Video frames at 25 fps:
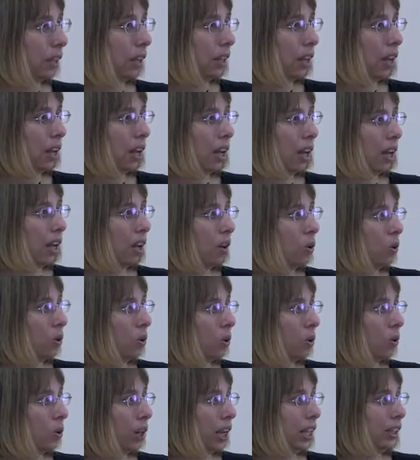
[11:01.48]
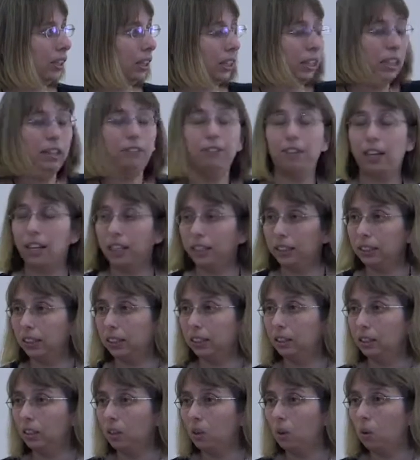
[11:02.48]
or creating leaflets,
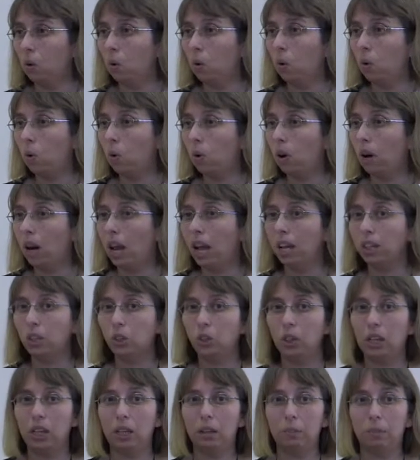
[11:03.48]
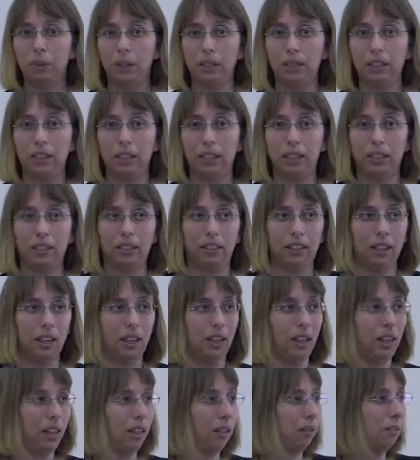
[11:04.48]
or actually building
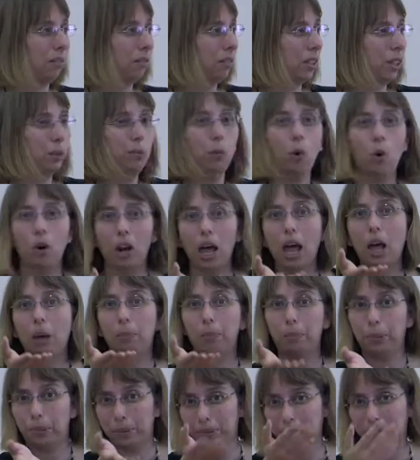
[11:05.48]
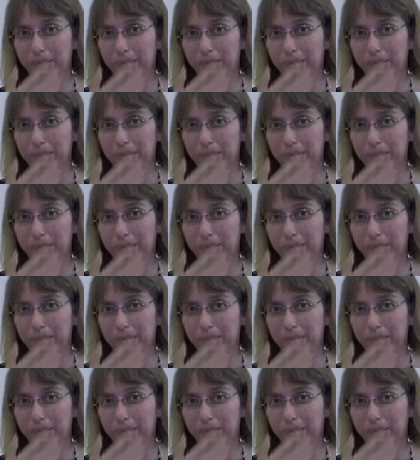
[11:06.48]
a small app.